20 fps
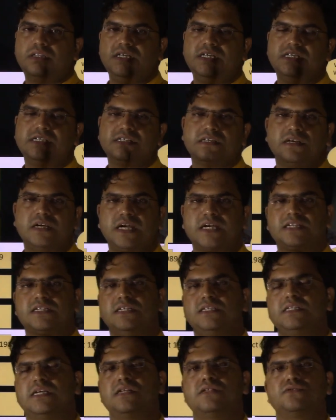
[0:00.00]
these act
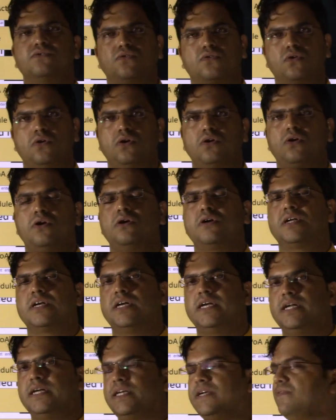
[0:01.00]
is also called
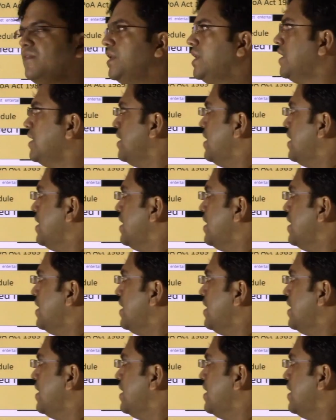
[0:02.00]
alternatively